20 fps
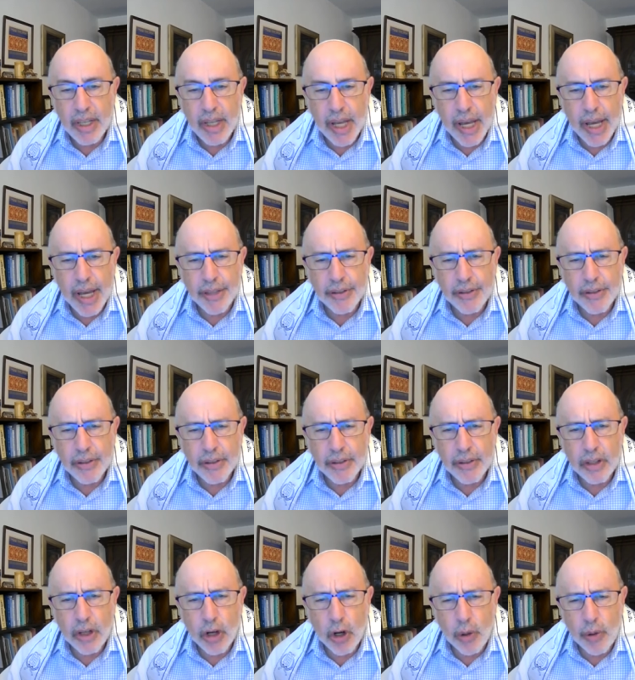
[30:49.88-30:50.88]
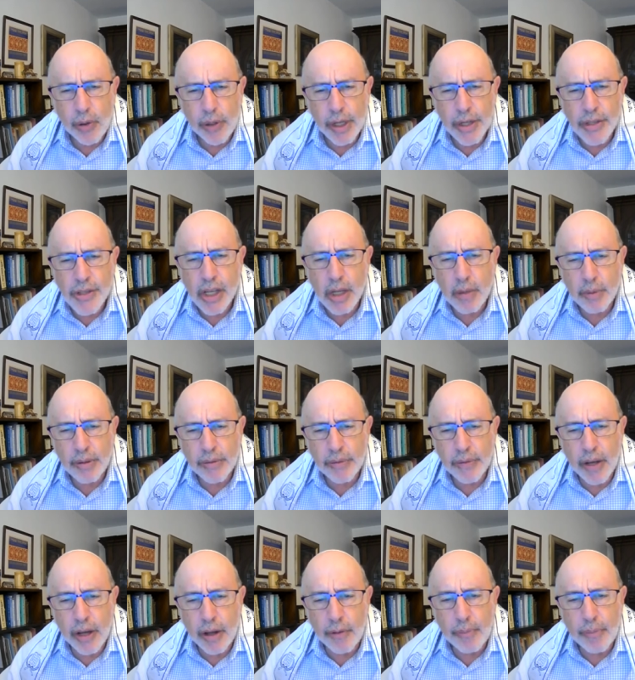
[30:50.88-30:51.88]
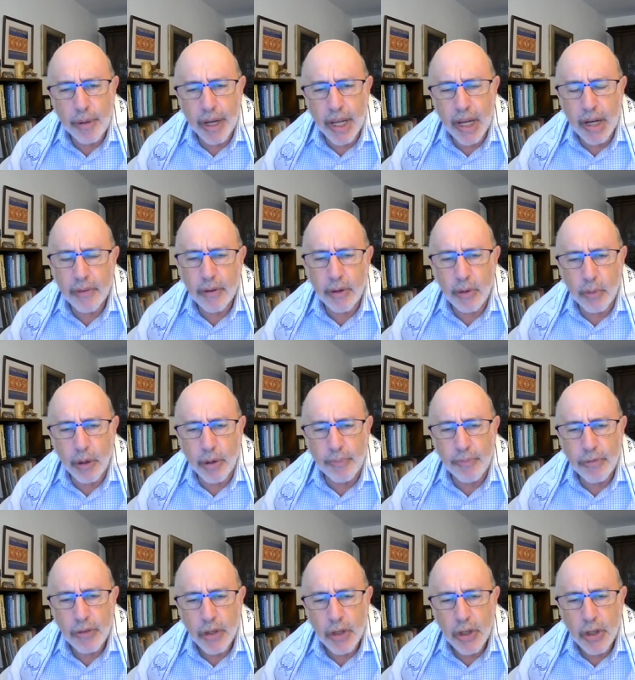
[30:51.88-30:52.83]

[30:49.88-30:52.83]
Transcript: And holiness can be found by everyone